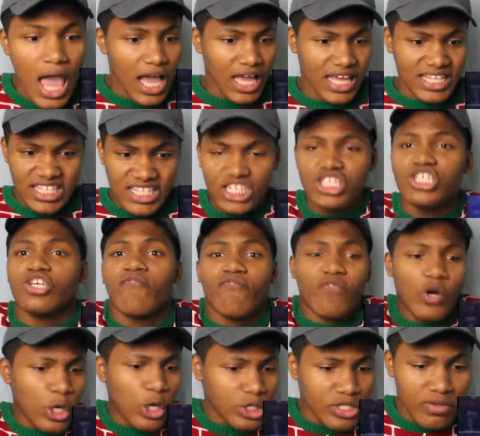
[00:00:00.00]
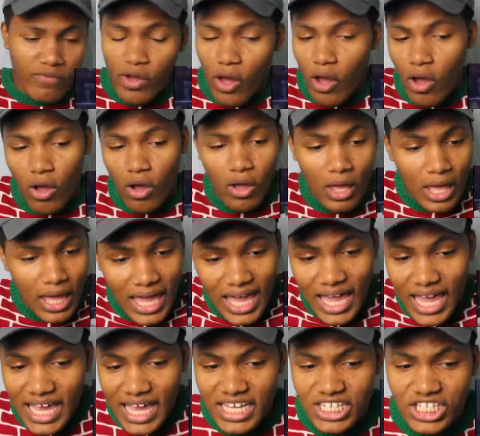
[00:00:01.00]
Cause he just, first of all,
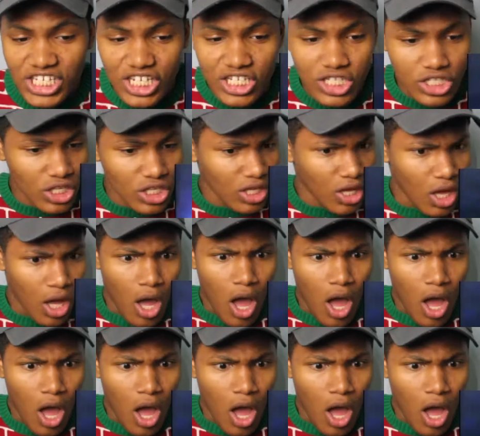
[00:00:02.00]
he just